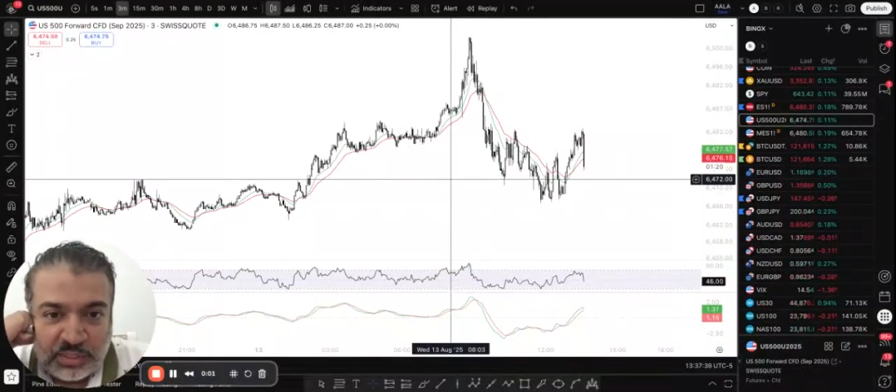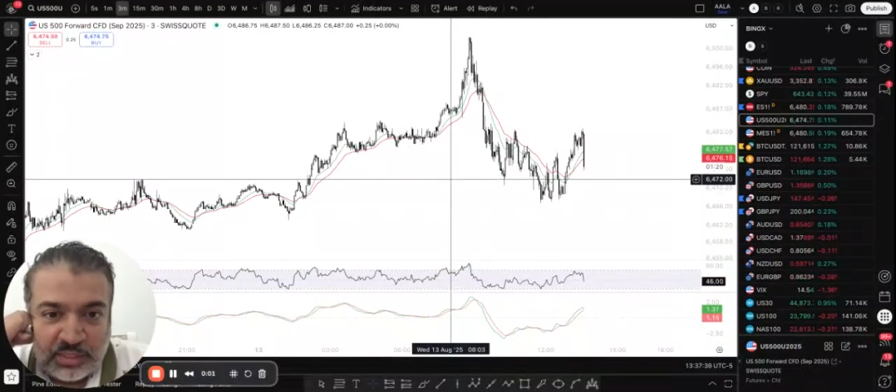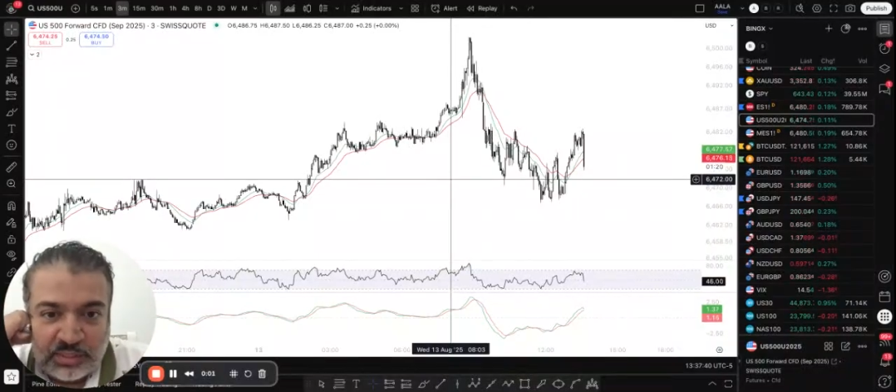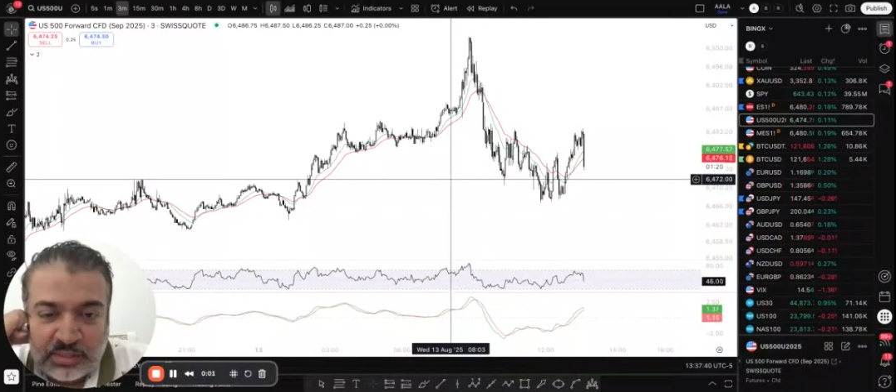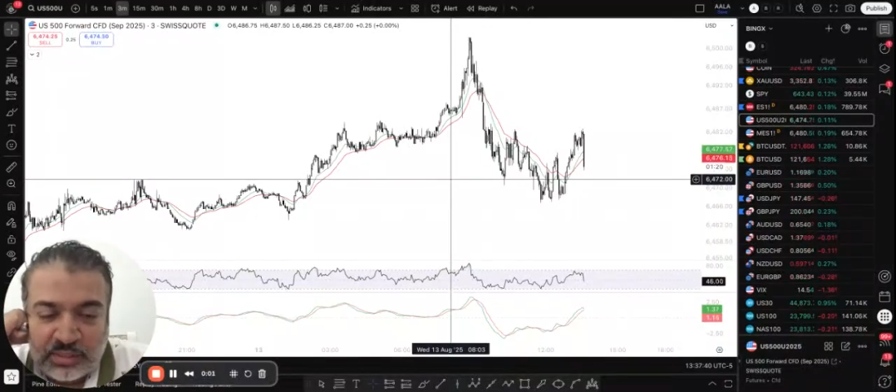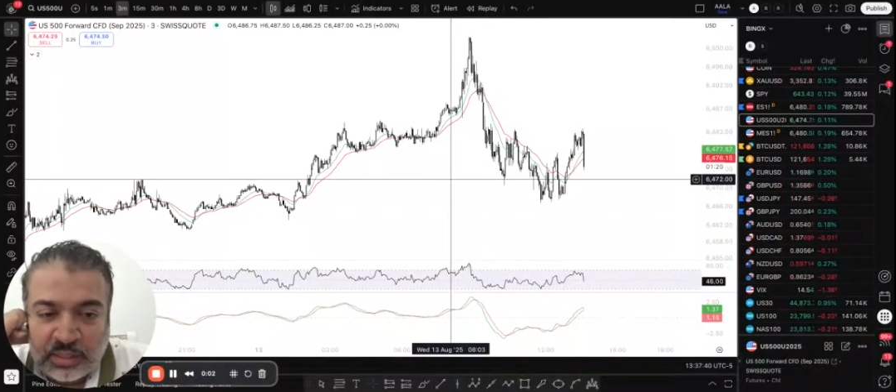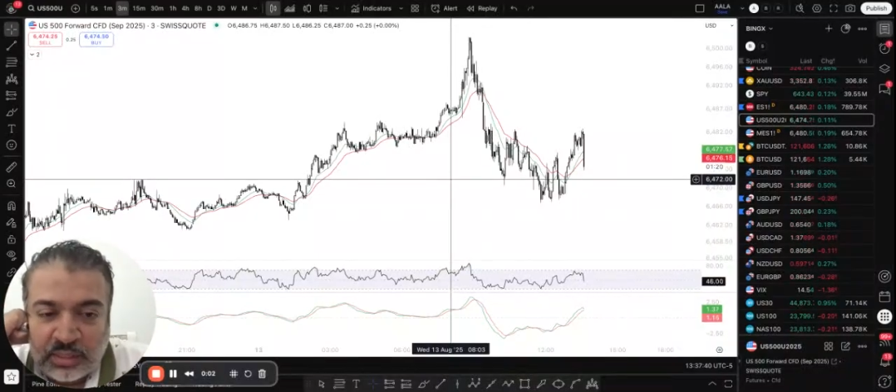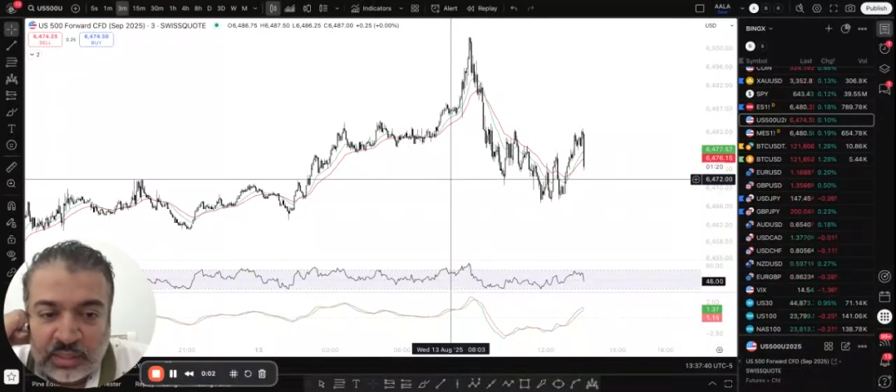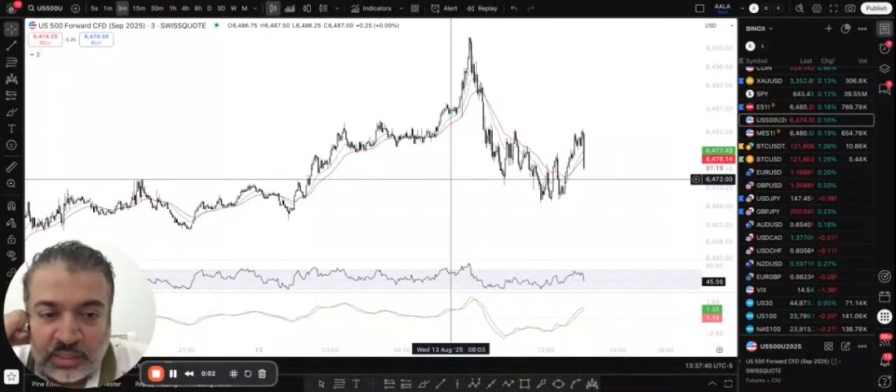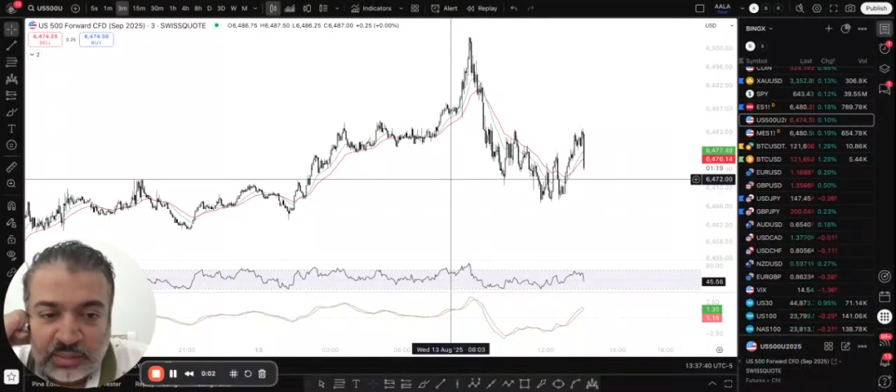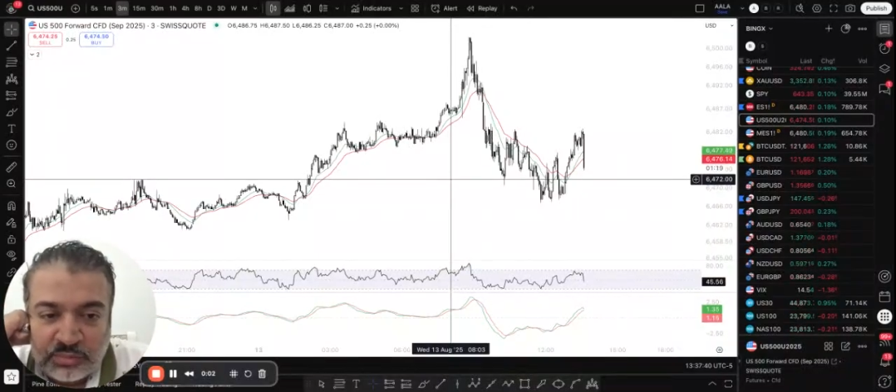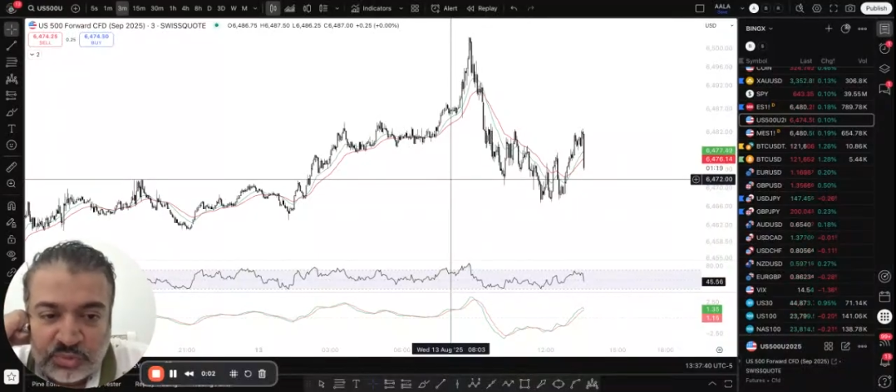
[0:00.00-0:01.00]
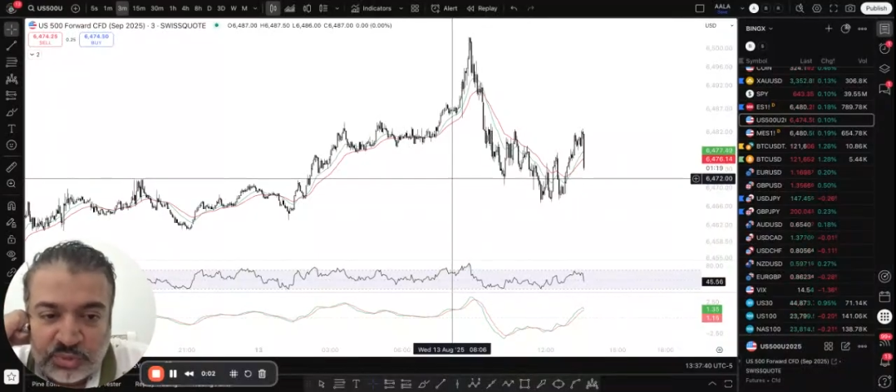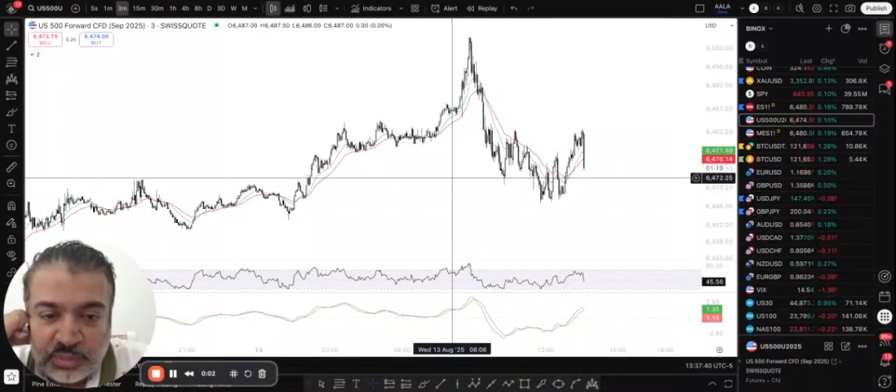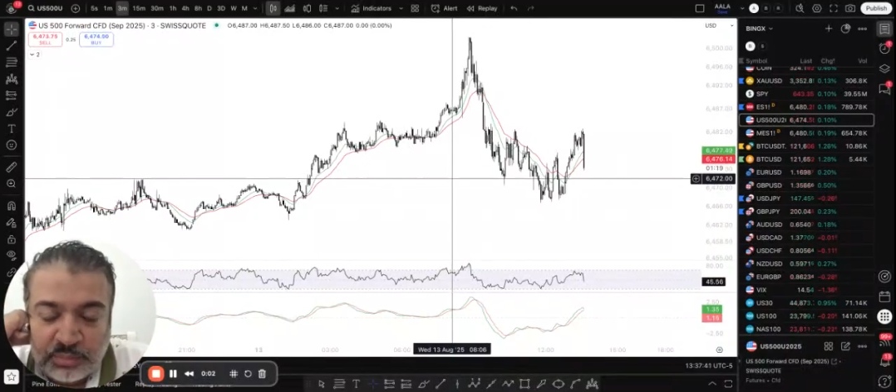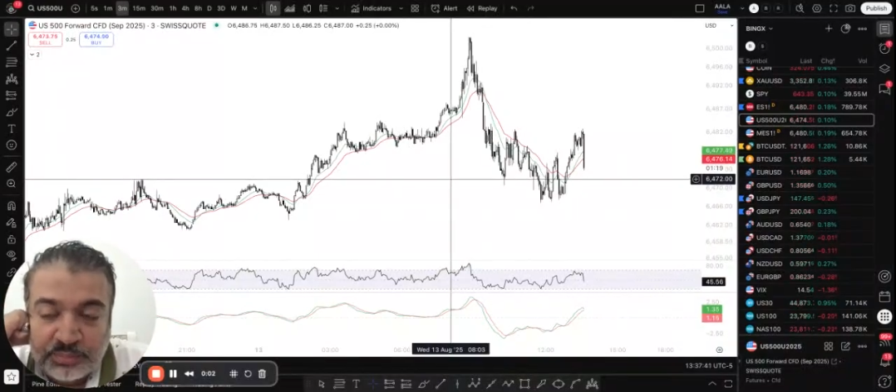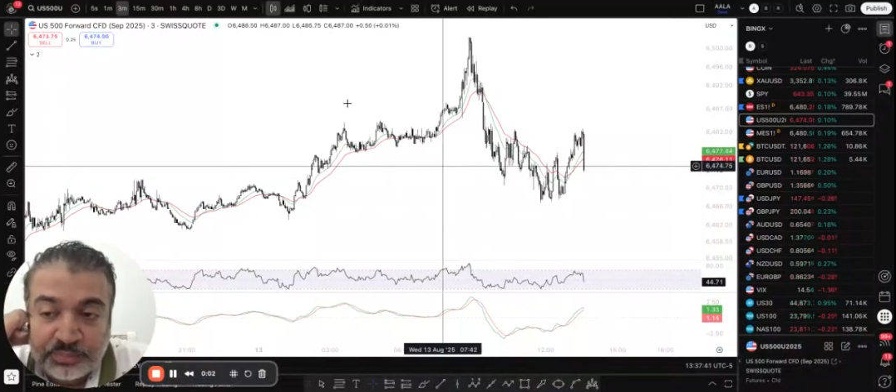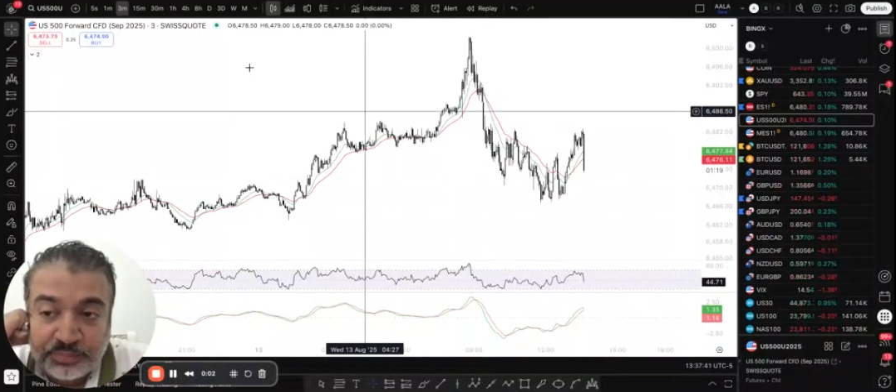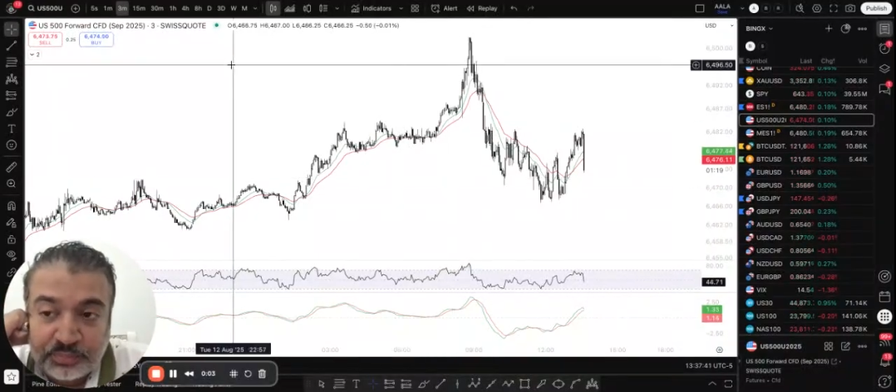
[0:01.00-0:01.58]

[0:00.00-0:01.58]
again, second live stream.